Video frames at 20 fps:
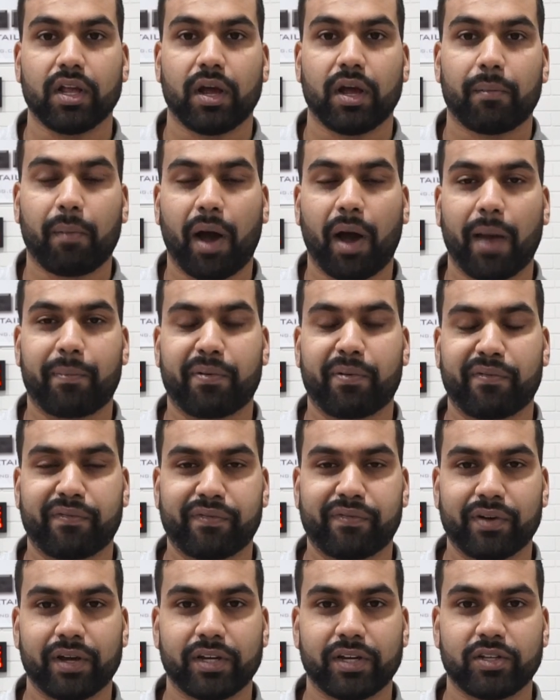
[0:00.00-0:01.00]
My
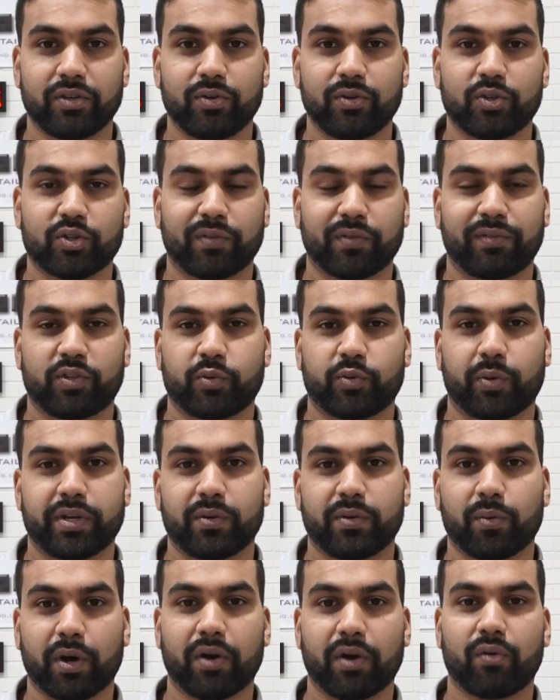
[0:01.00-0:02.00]
preferred use of the
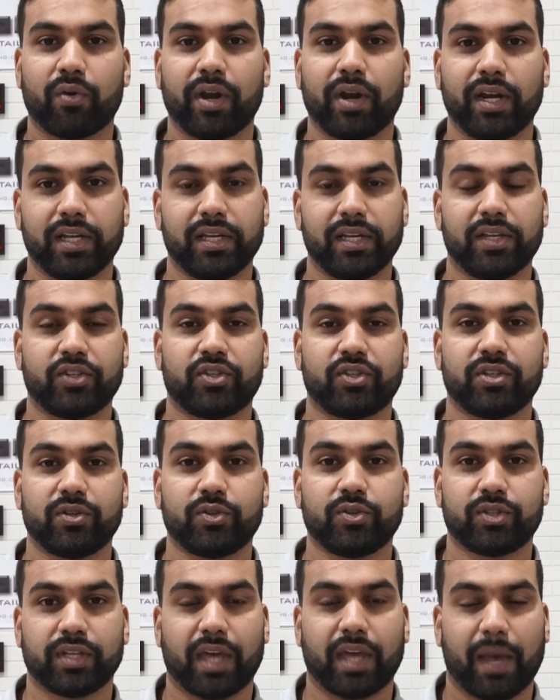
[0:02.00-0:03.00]
21 really is to
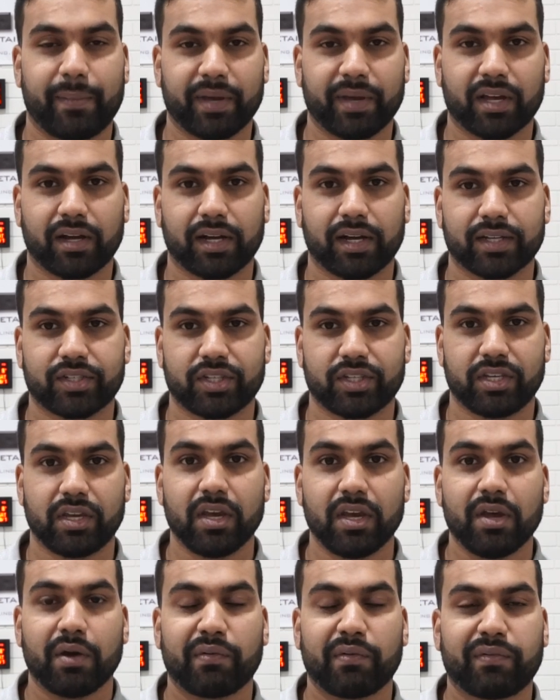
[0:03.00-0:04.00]
use the Kamikaze
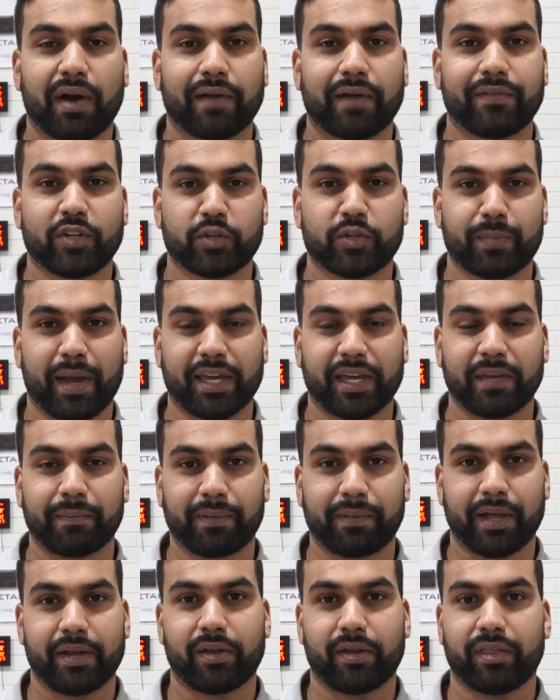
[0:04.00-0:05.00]
5-inch backing
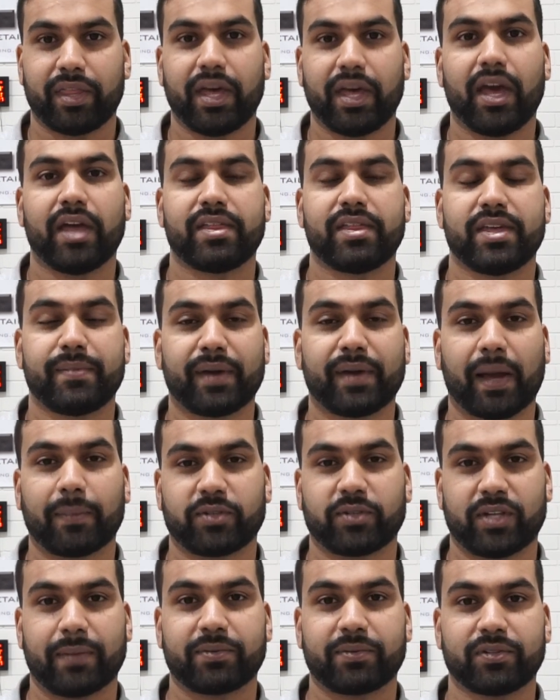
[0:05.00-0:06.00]
plate on there. It becomes
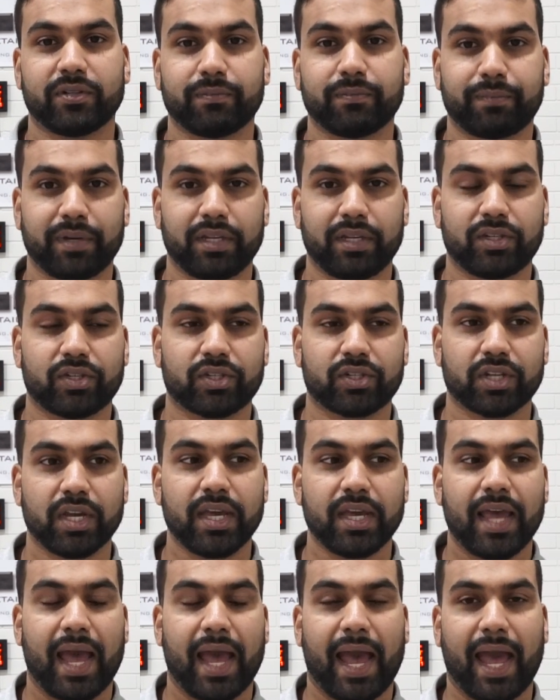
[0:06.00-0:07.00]
an absolute beast,
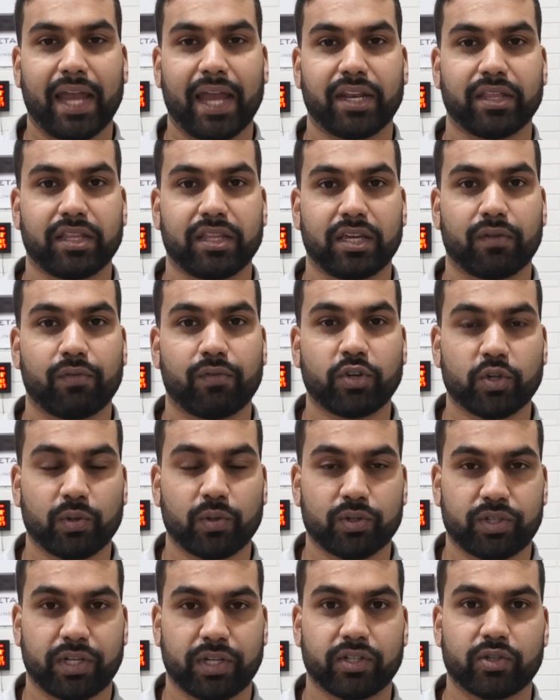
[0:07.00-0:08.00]
and the original
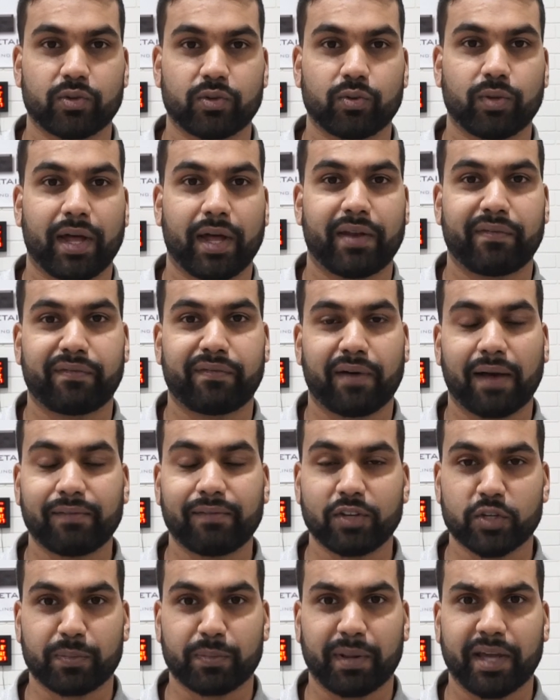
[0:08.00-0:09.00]
Zentool had a
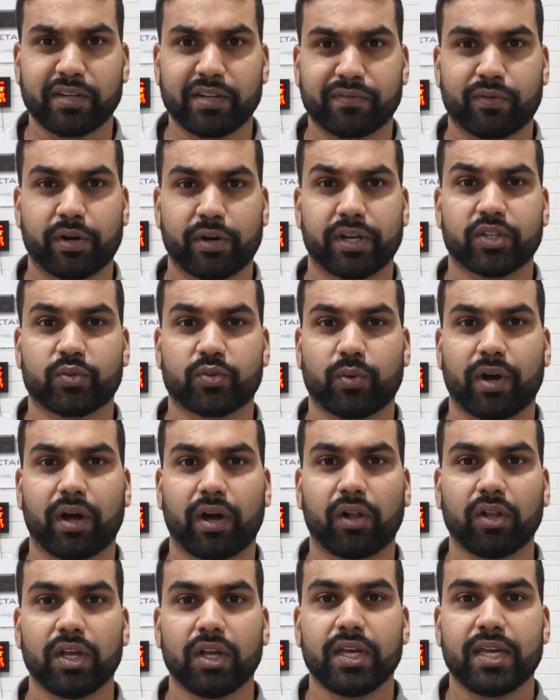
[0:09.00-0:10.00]
5-inch plate for it as
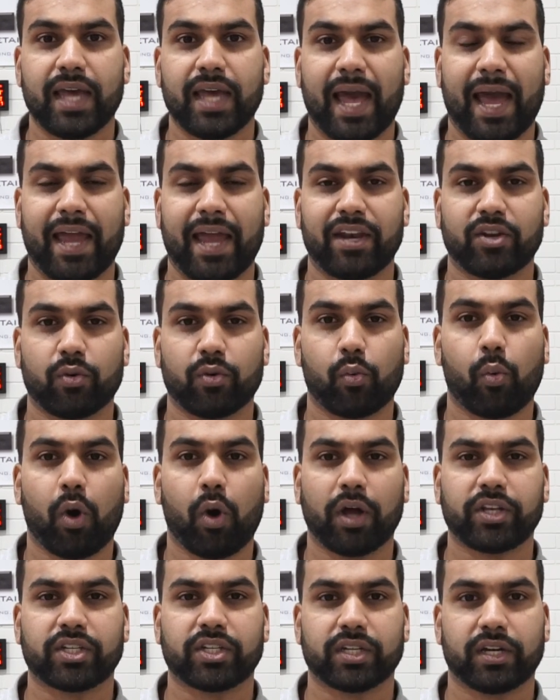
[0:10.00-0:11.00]
well. And
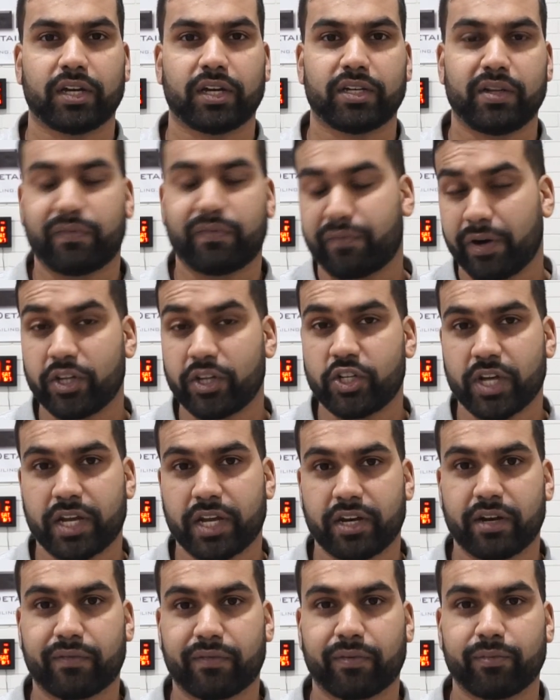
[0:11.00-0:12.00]
what
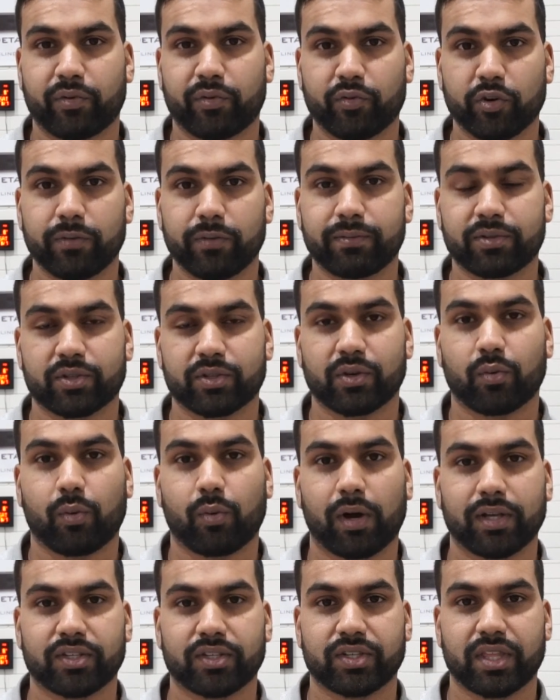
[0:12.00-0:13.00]
differentiated it from the Rupes
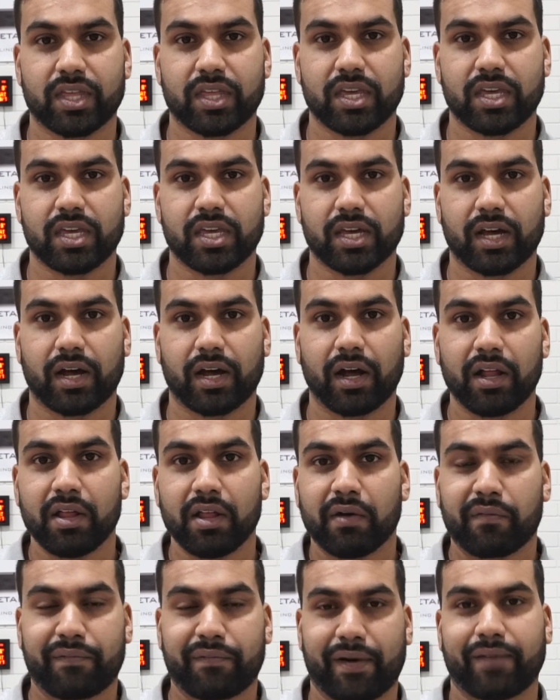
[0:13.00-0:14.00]
was the
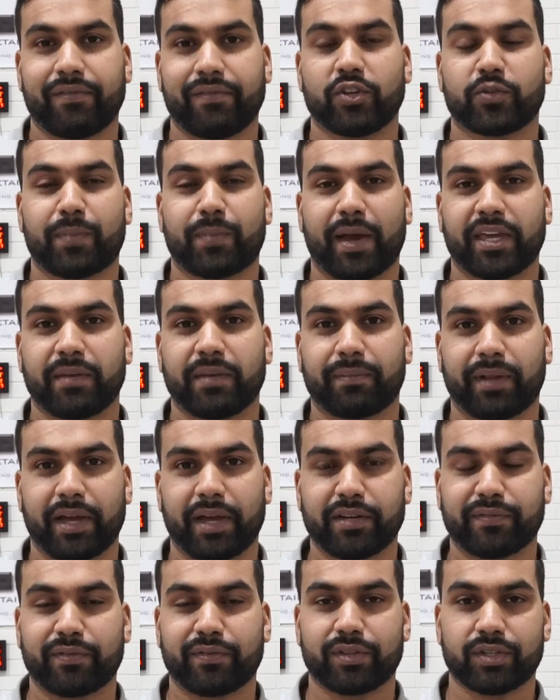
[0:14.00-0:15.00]
5-inch backing
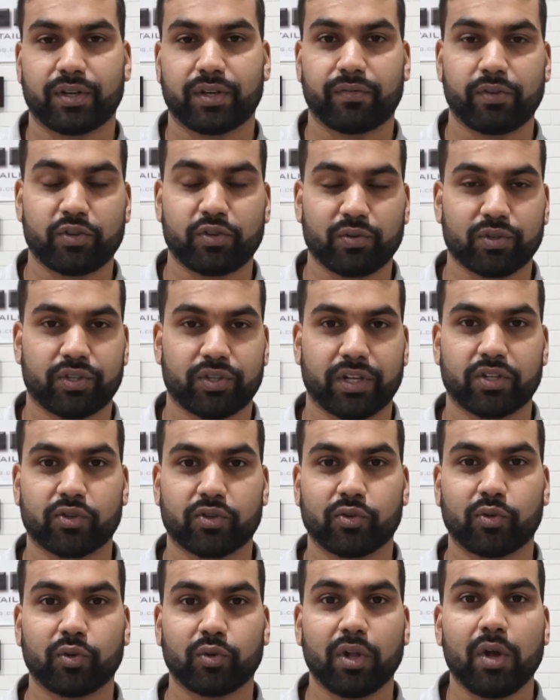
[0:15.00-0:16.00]
plate for the original
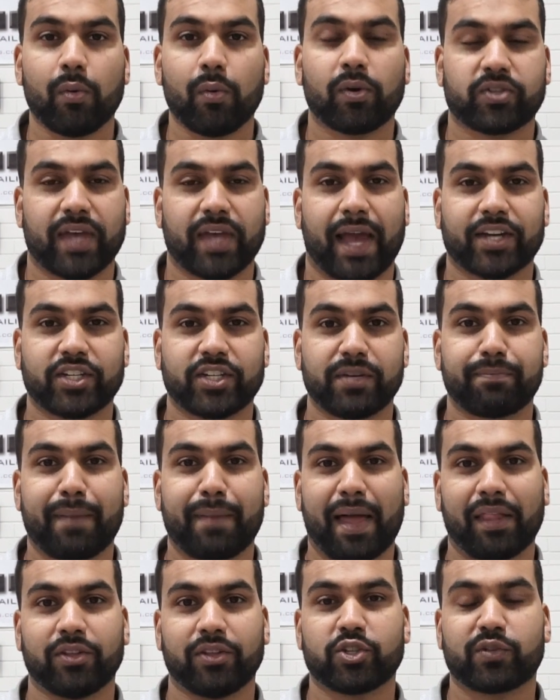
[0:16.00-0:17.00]
Zentool was actually
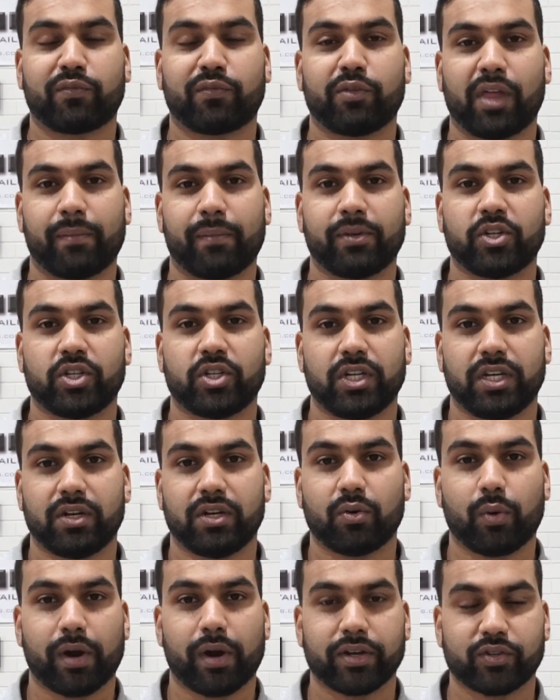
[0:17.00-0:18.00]
balanced for that
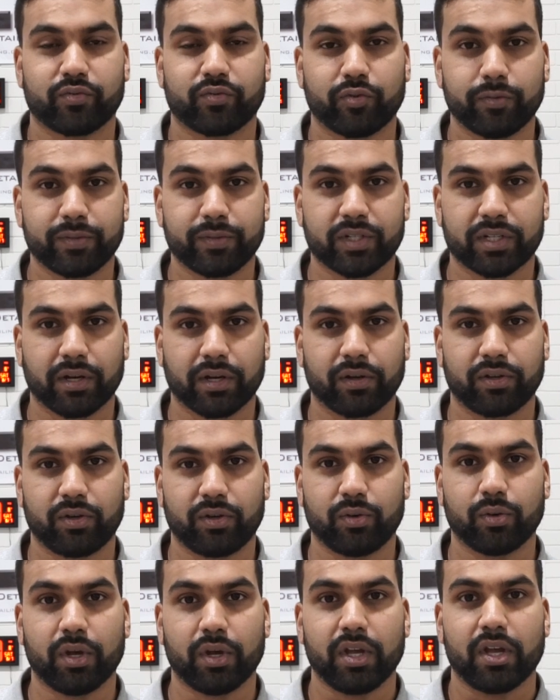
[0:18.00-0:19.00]
machine, whereas the Rupes tell
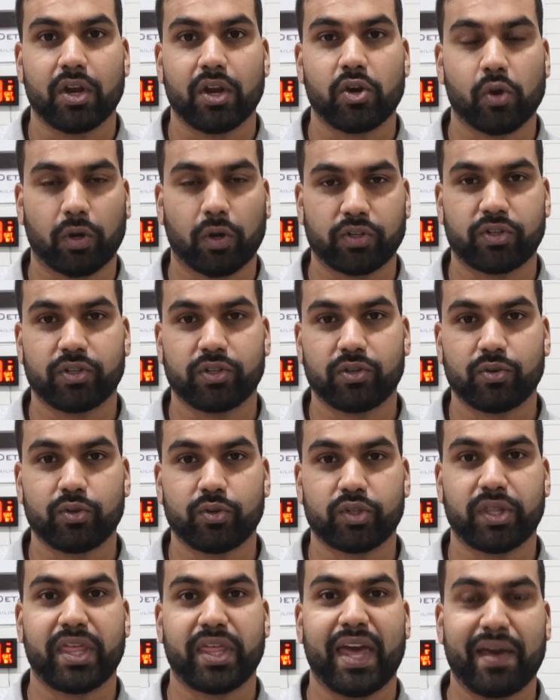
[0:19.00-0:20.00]
you not to
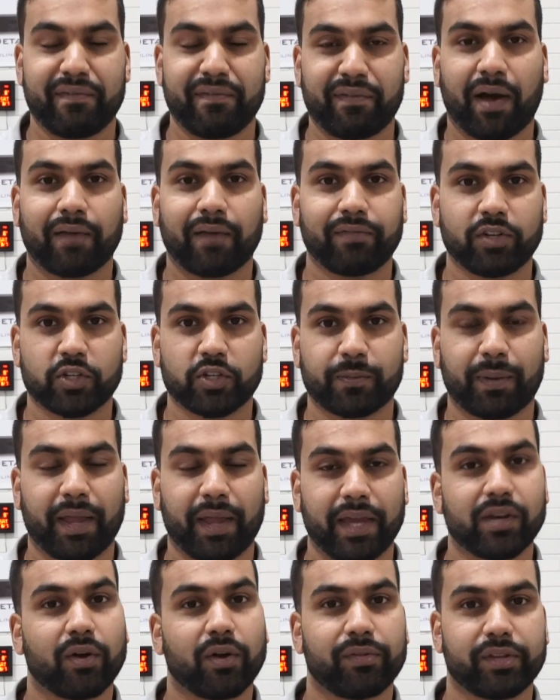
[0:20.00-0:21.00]
use their 5-inch
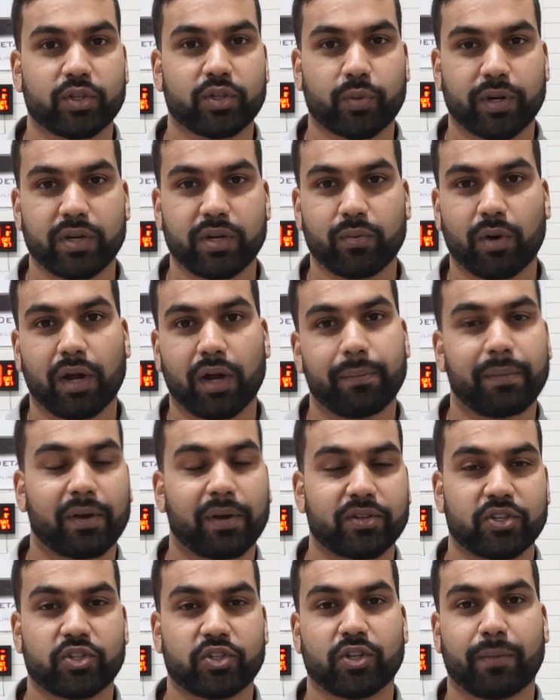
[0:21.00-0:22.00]
plate on the 21
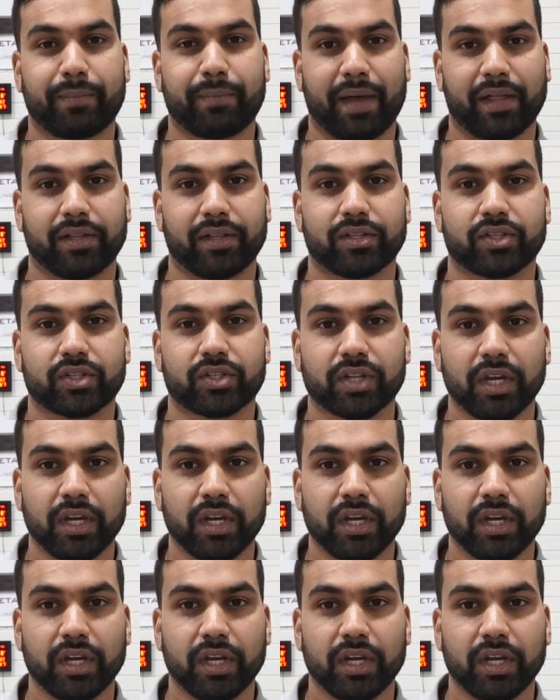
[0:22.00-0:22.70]
because it's not balanced.